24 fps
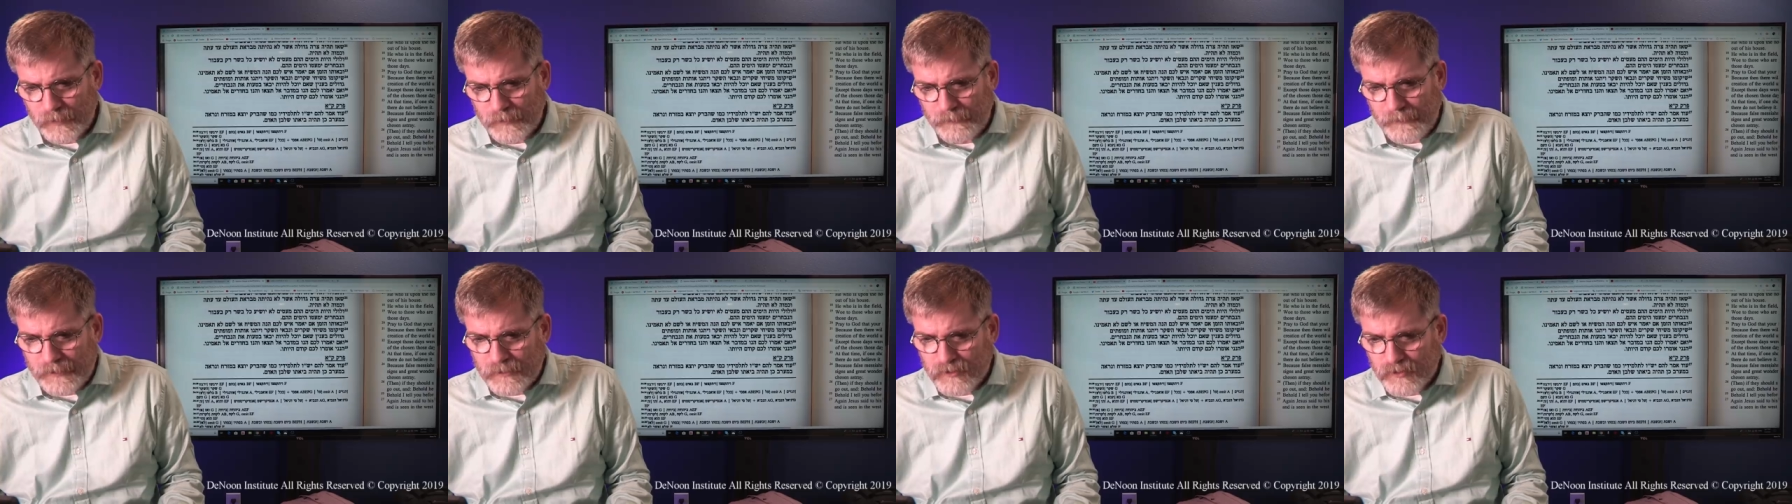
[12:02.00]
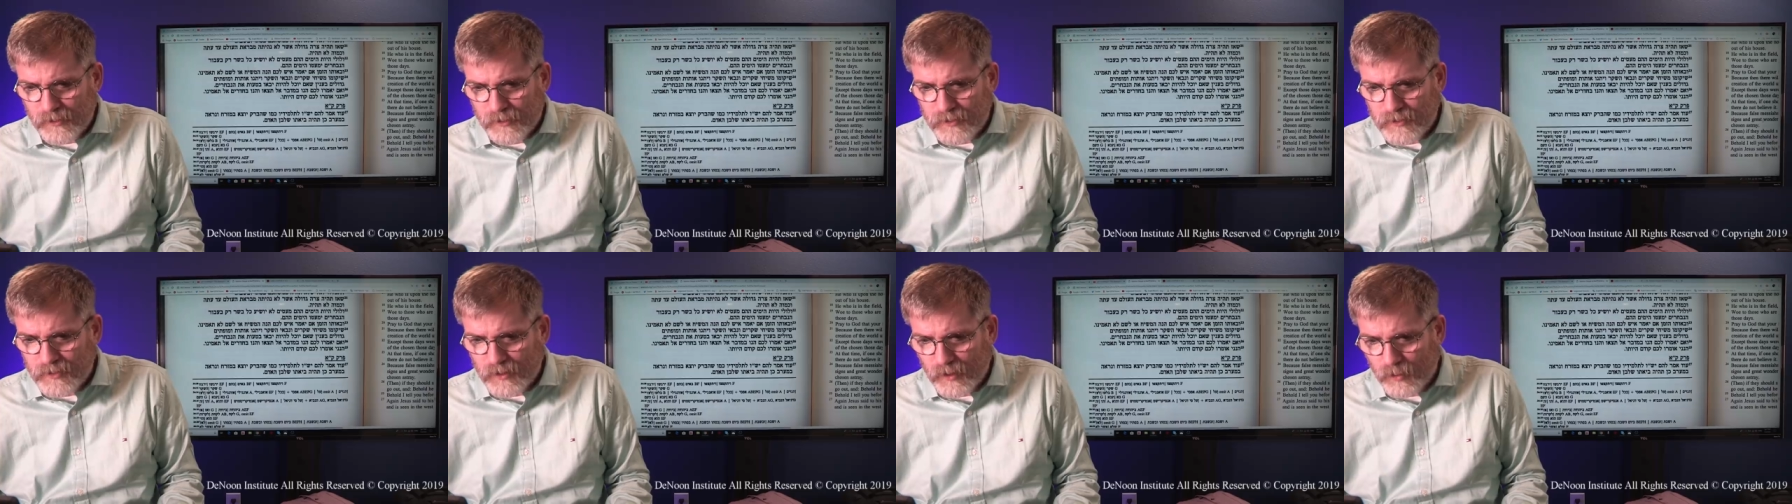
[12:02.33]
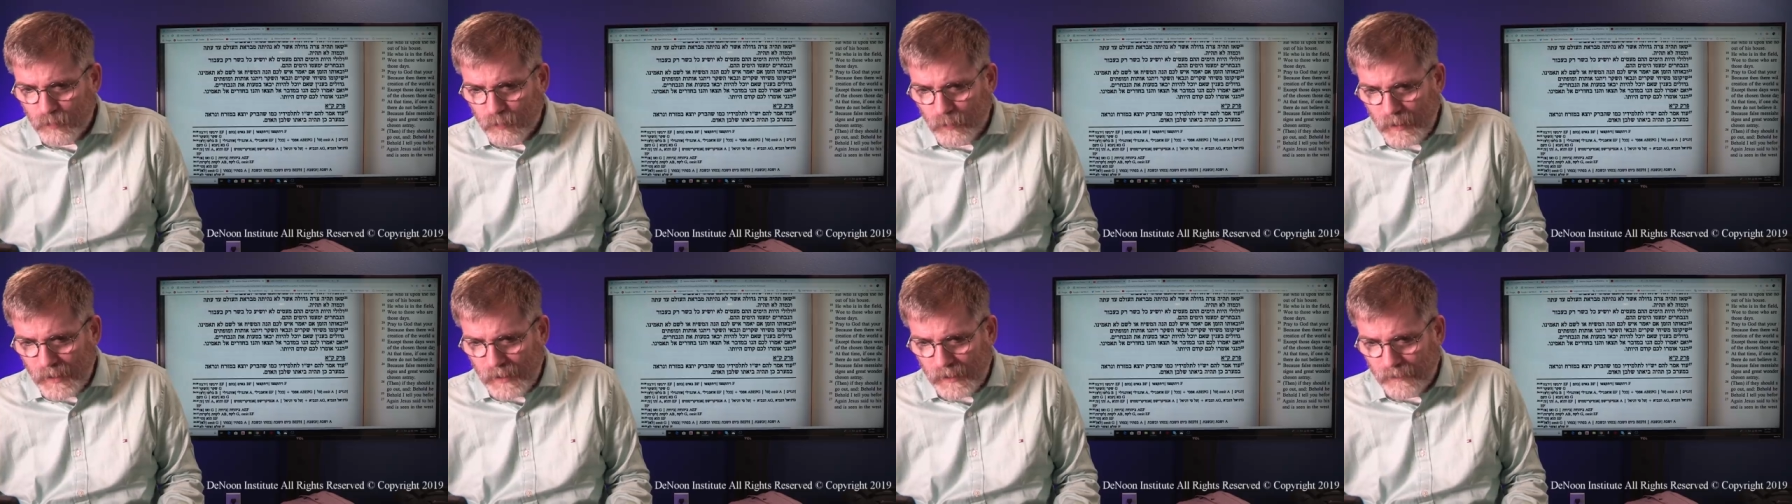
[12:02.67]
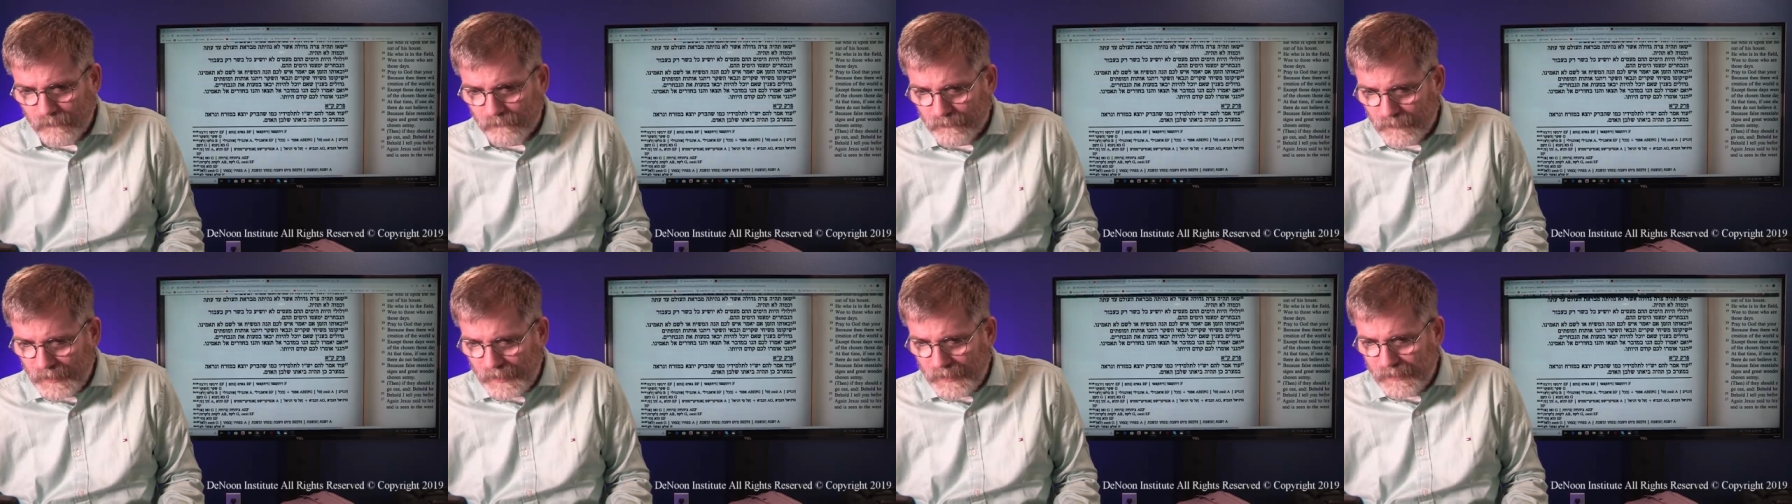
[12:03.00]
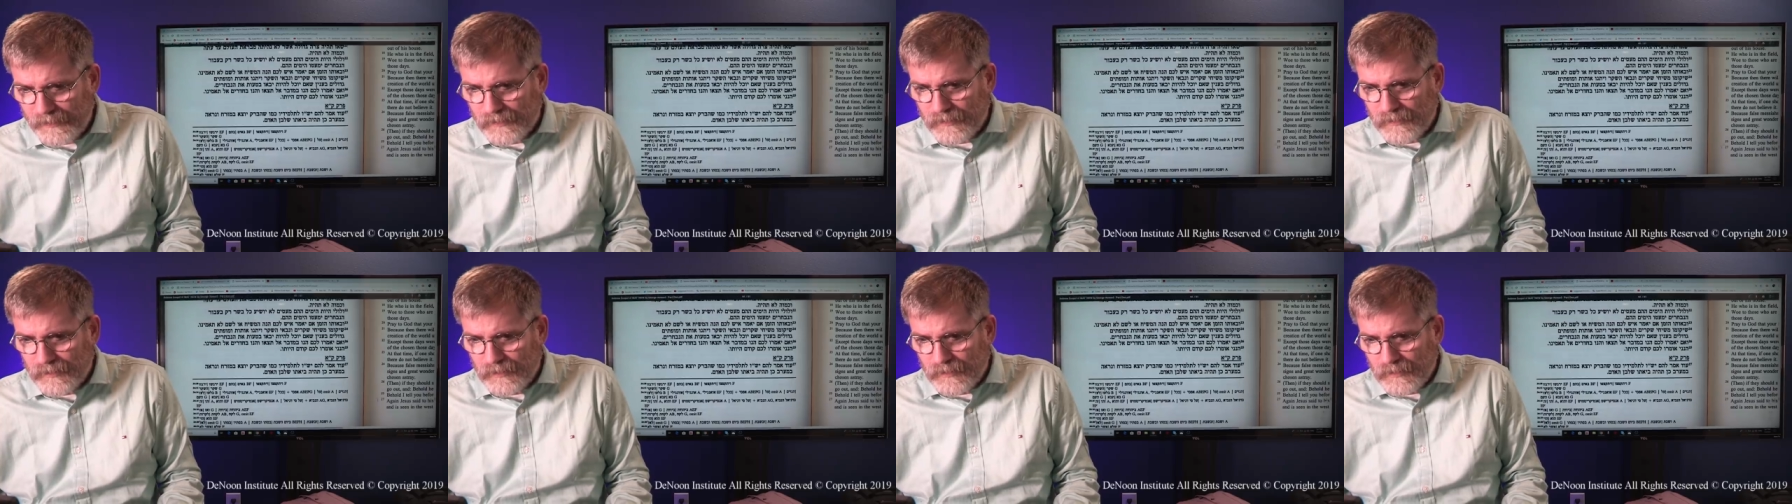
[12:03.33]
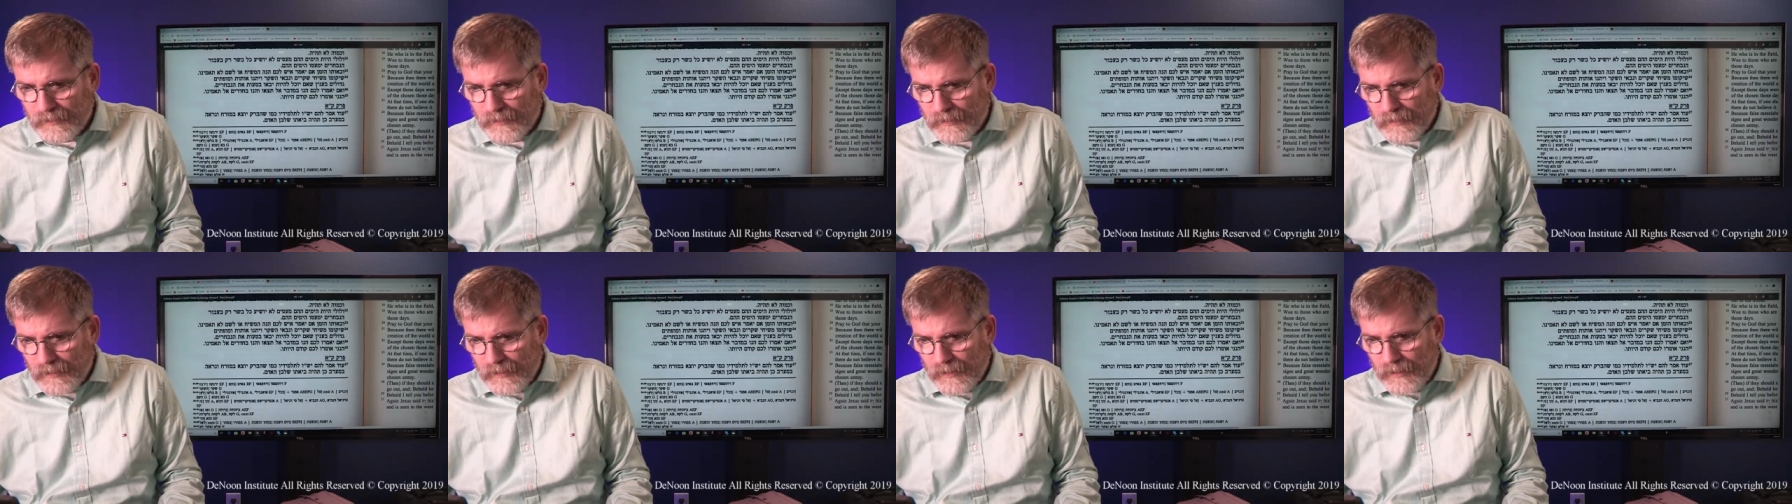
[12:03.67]
to make sure you're aware of that.
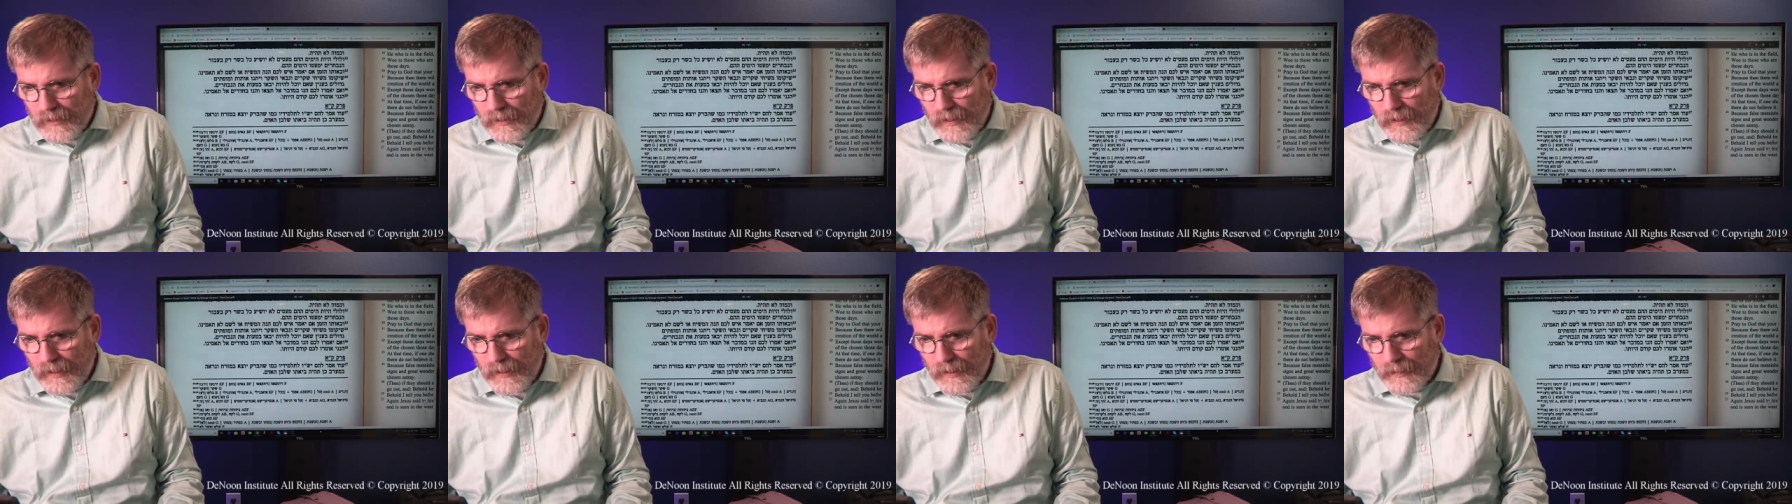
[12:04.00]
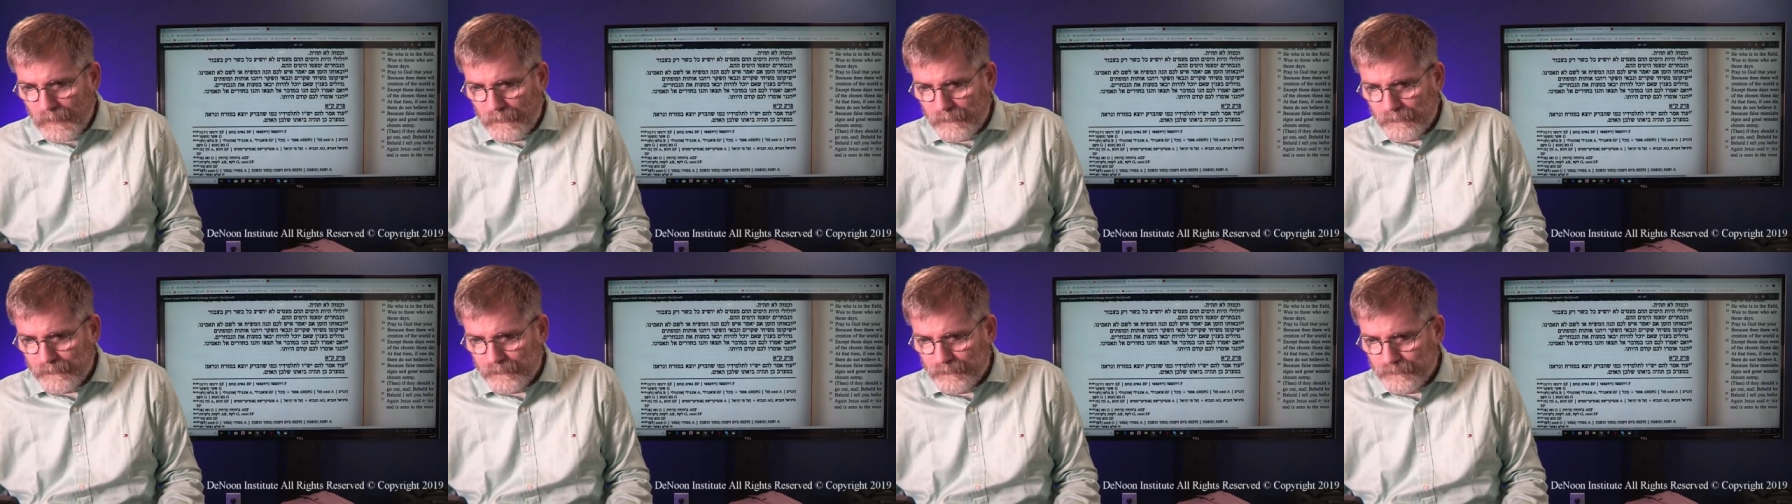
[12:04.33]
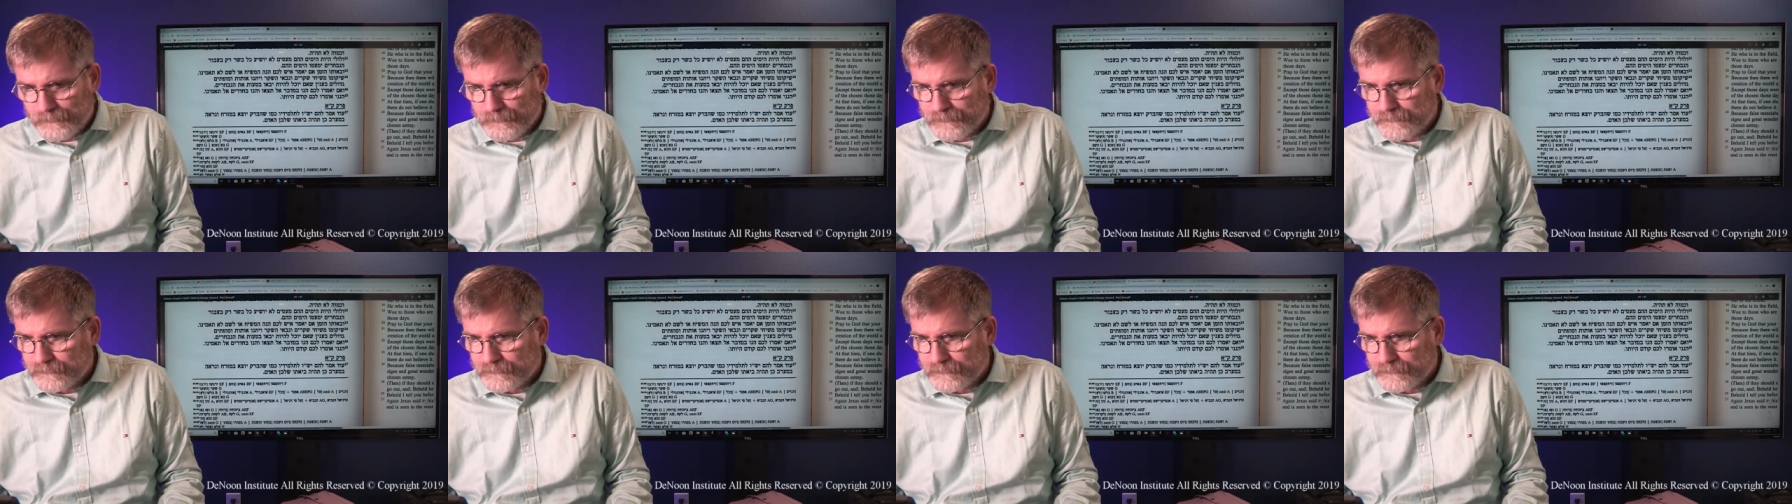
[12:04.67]
Um,